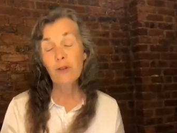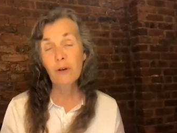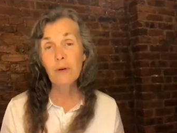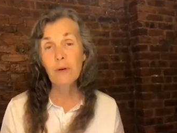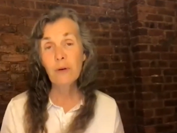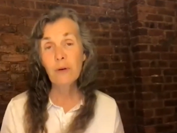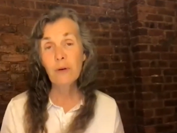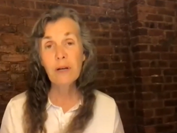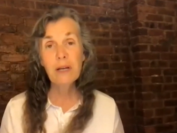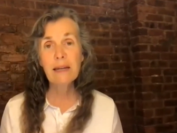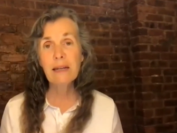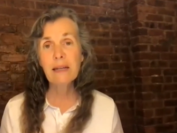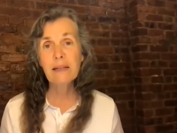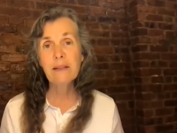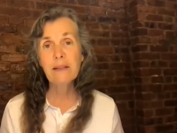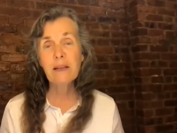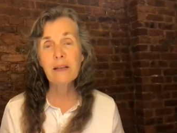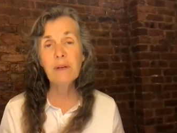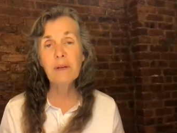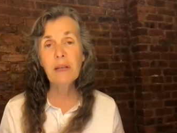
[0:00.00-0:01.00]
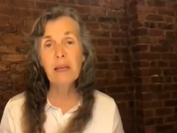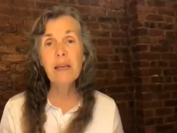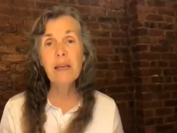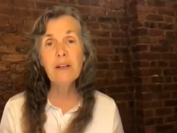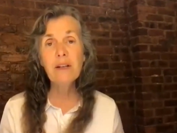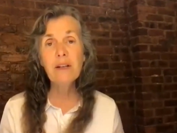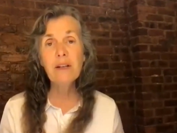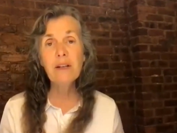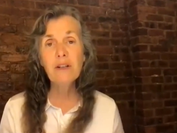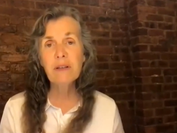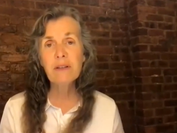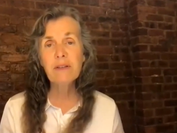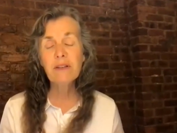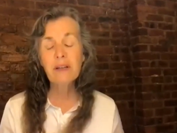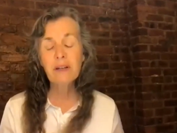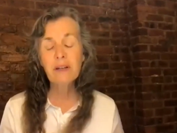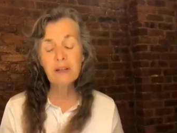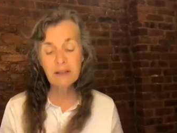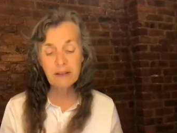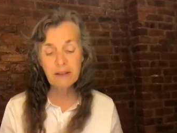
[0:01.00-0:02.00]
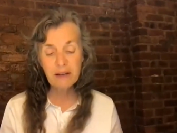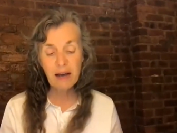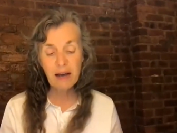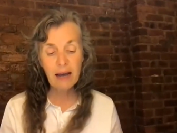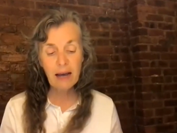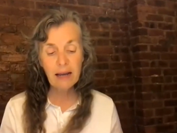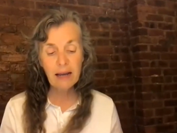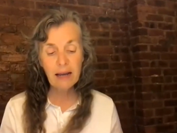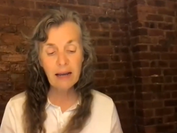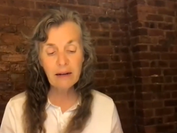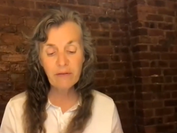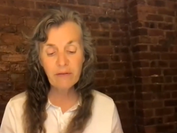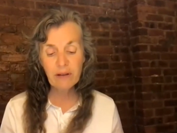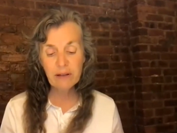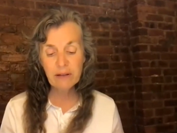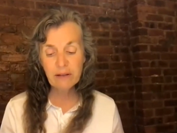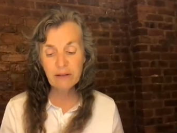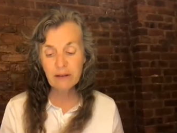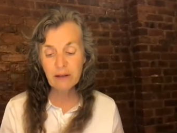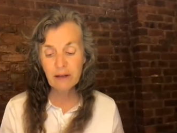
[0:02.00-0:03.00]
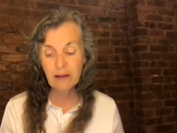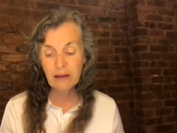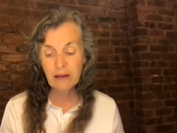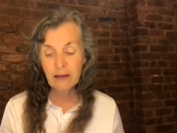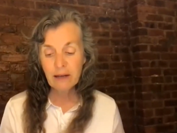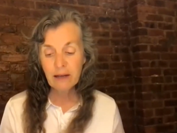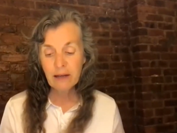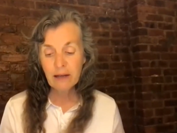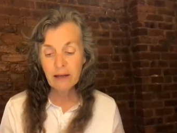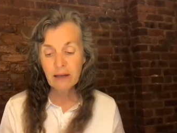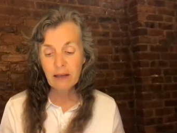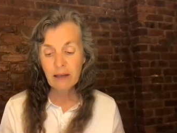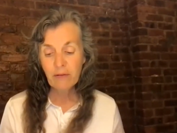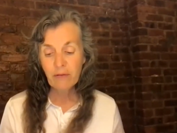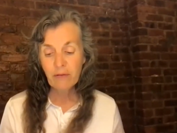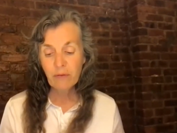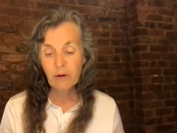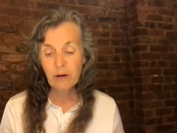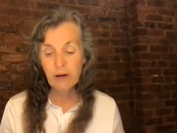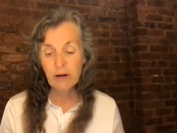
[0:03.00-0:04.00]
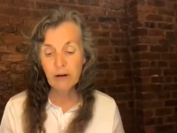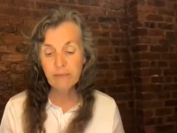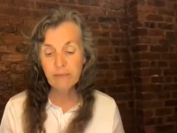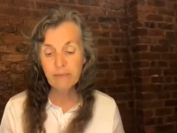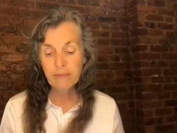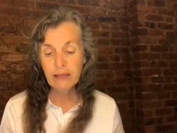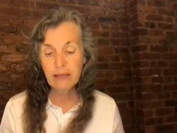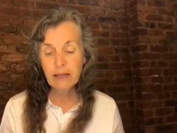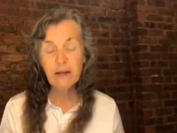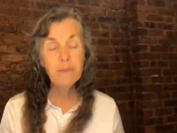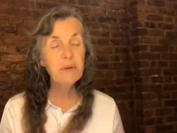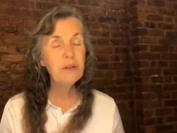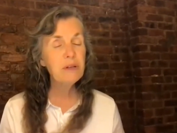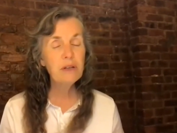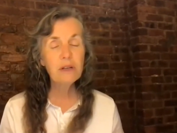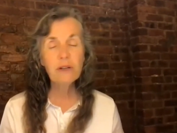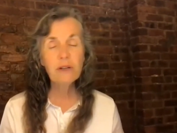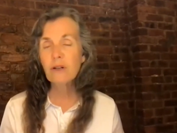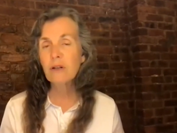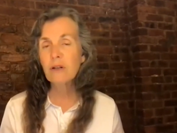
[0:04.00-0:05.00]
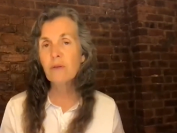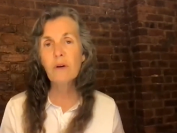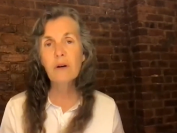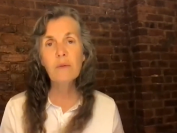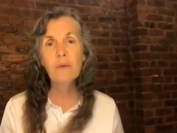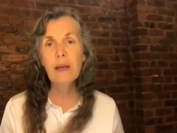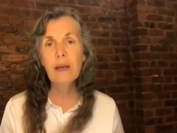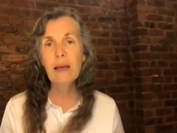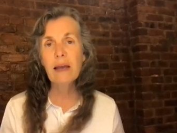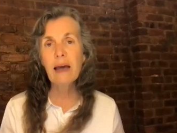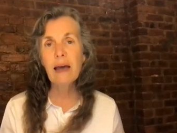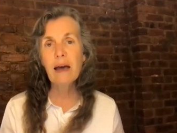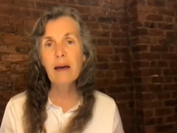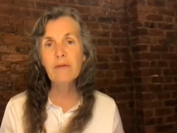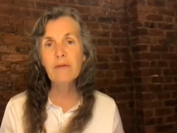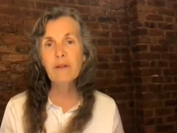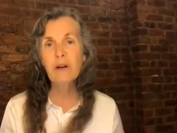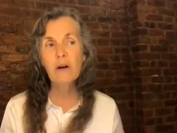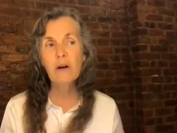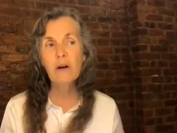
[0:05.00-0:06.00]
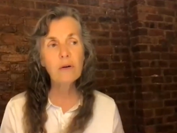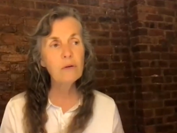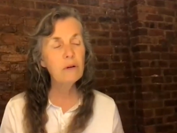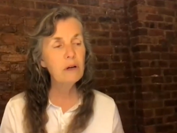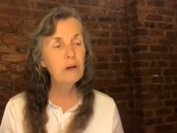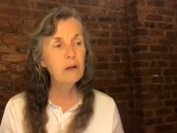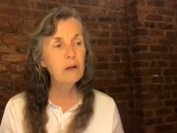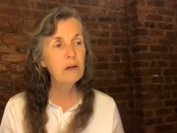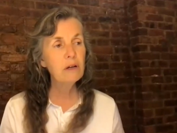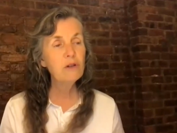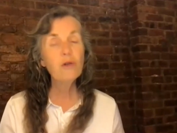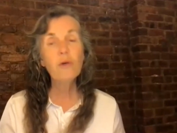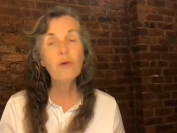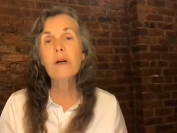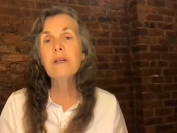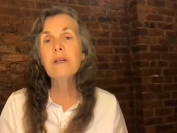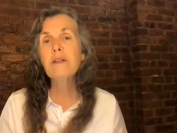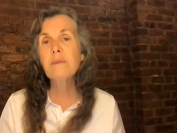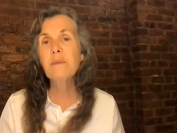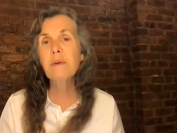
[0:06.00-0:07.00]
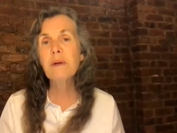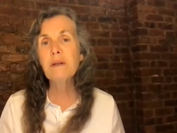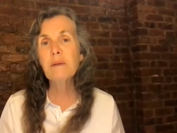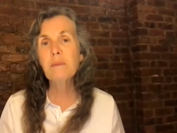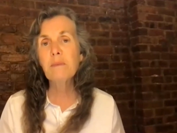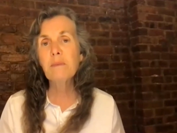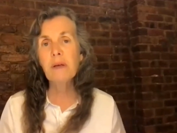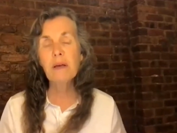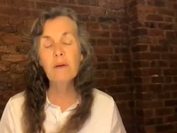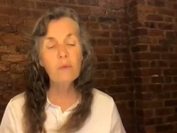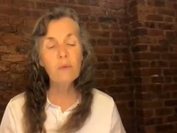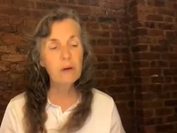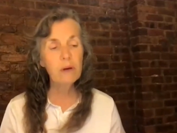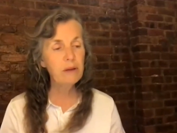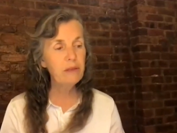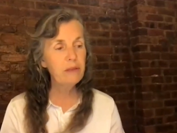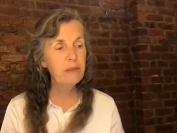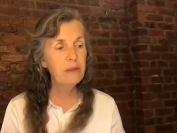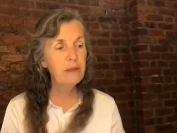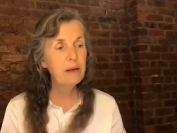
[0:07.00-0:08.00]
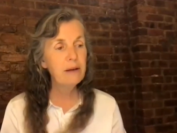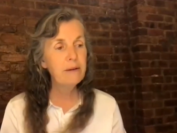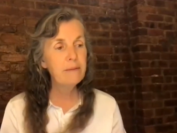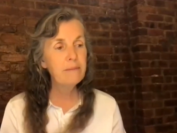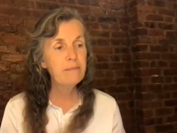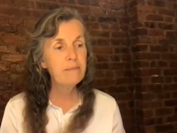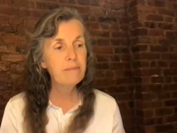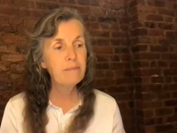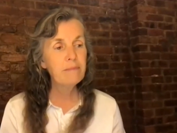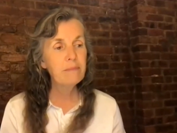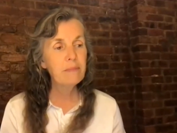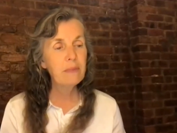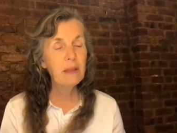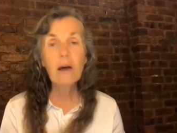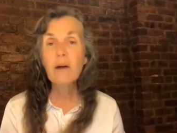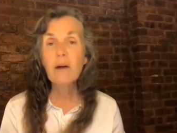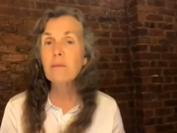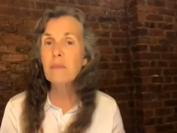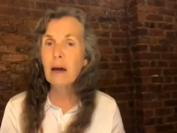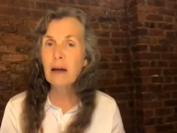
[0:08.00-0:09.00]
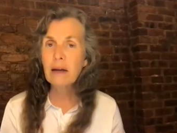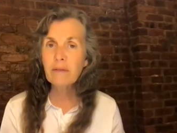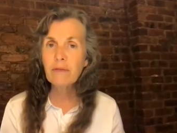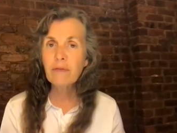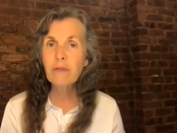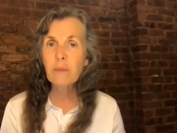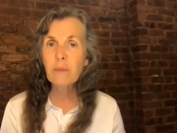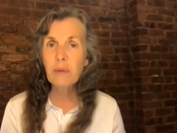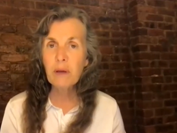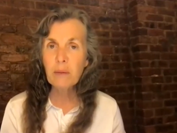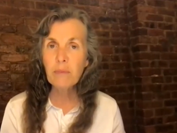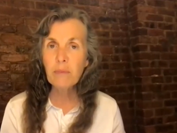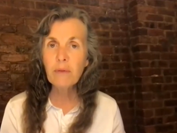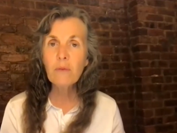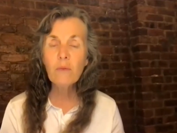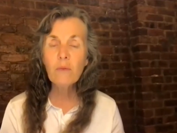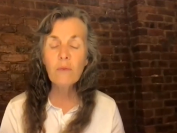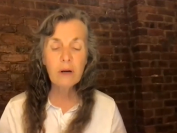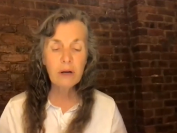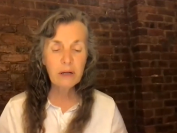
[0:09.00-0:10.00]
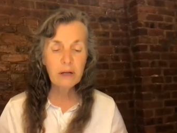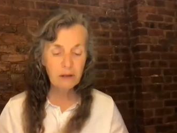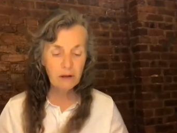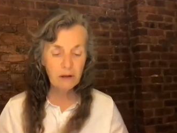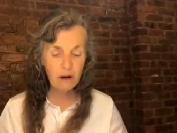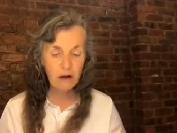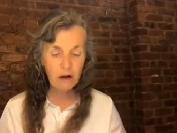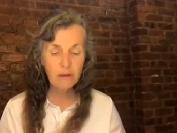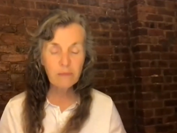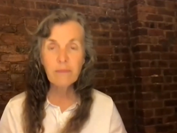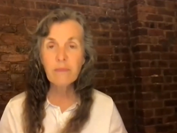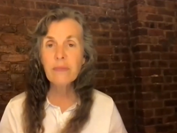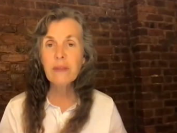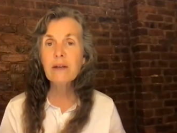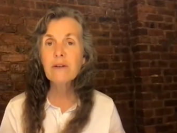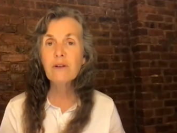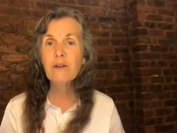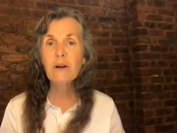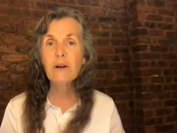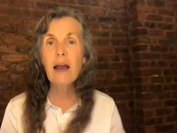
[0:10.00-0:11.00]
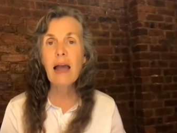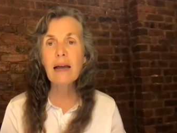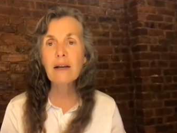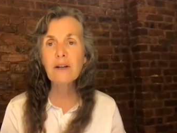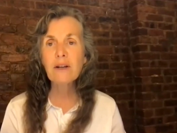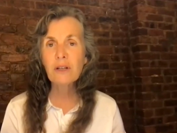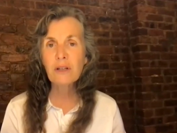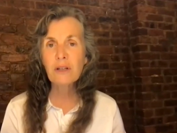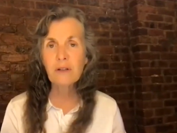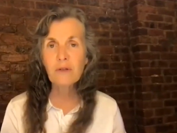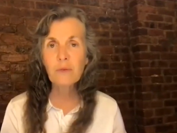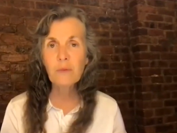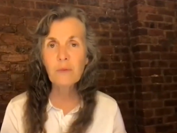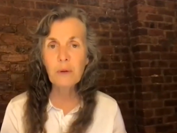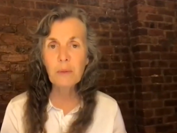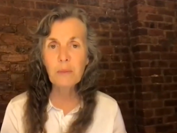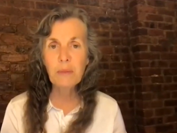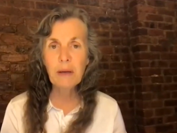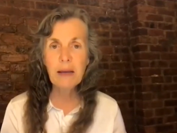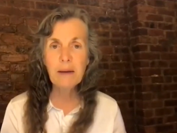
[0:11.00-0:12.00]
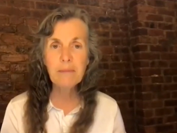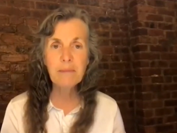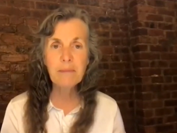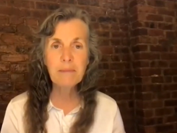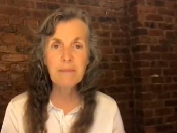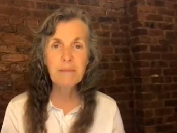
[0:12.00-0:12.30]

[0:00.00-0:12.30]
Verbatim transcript: So again, it's up to each of us to decide if it's if we're in a position where we have no choice but to be with unmindful people, what our interactions will be.